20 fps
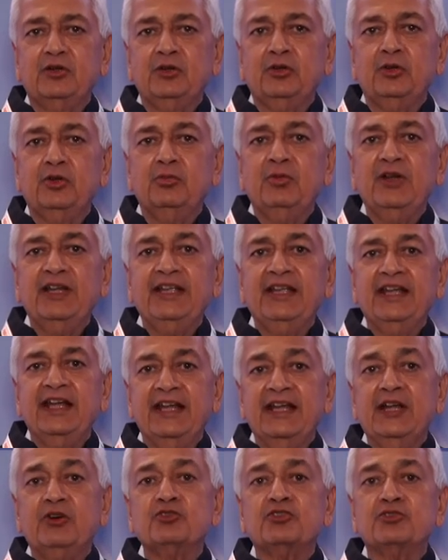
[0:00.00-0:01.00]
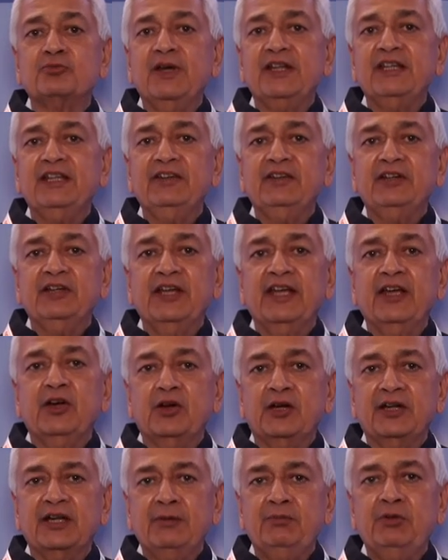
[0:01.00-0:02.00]
globally announced by the
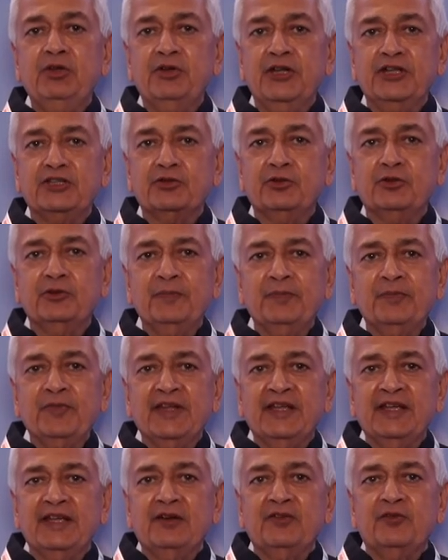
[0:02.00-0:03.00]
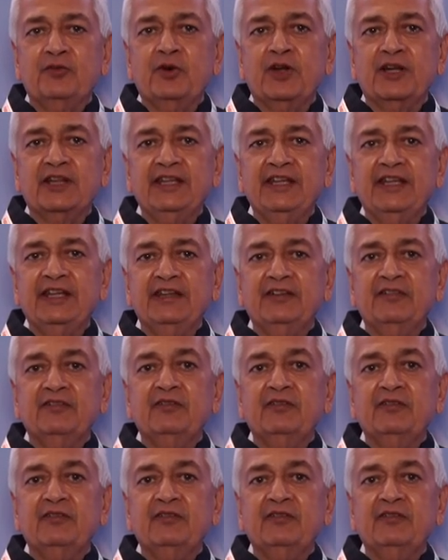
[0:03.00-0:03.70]
WHO for the